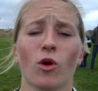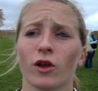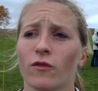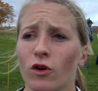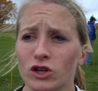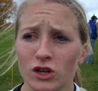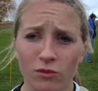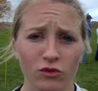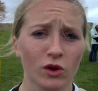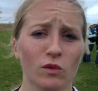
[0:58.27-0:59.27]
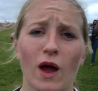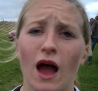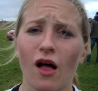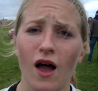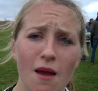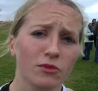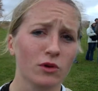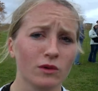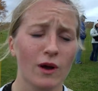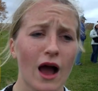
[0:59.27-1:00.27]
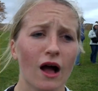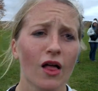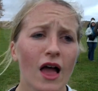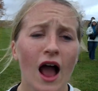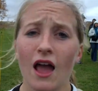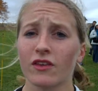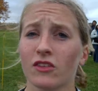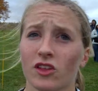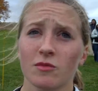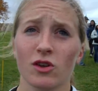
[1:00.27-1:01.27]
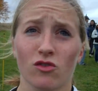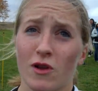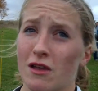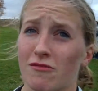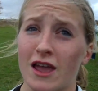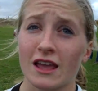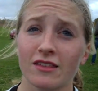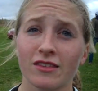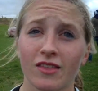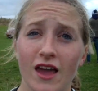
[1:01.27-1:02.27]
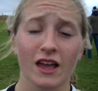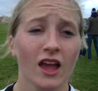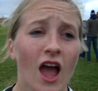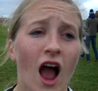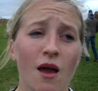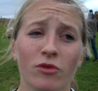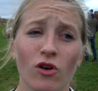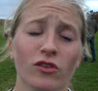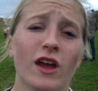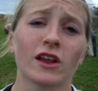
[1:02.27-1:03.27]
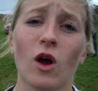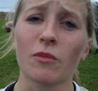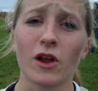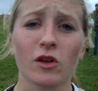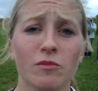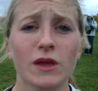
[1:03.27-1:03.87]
Morgan Florstrom's doing well. I'm doing well. I think it's going to be a great race. Like I'm so excited to go up there and